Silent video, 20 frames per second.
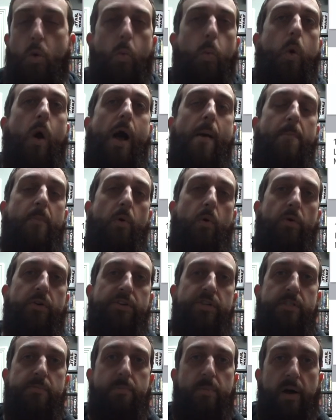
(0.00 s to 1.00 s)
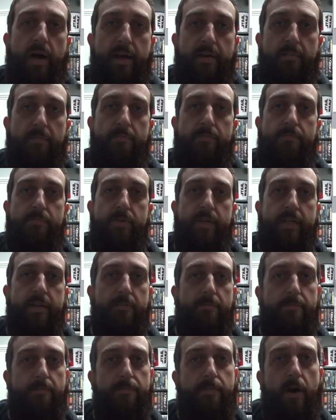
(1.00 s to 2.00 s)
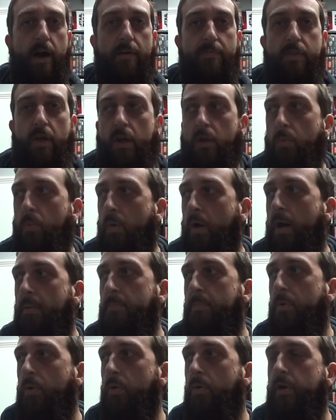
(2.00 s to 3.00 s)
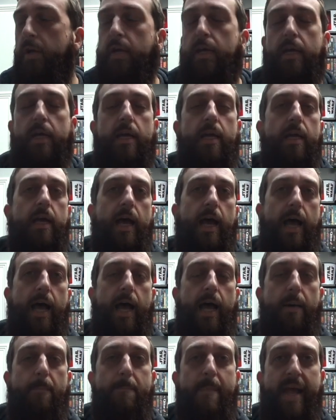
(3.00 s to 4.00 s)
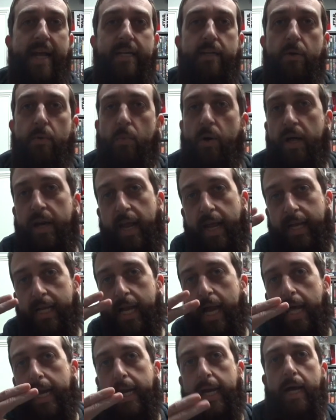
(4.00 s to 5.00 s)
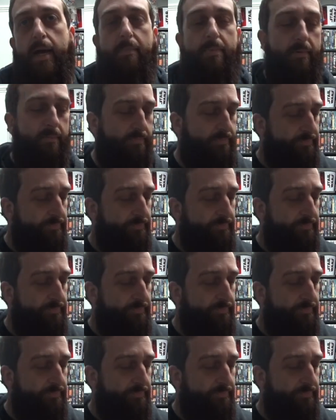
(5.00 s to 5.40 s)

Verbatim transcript: Whiteboard. Just buy a freaking $5 whiteboard, uh, magnet one, and cut it up.